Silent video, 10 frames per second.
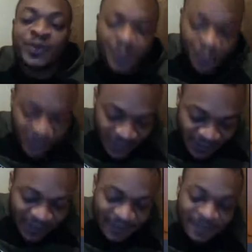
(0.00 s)
The only thing
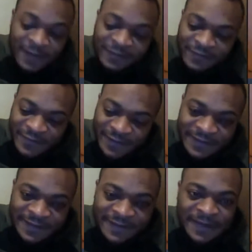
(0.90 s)
is just that
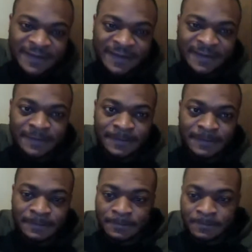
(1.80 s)
I
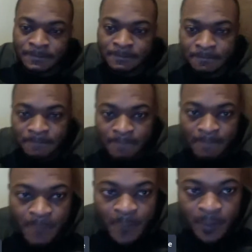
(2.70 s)

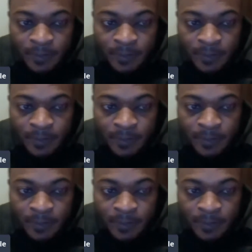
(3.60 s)
just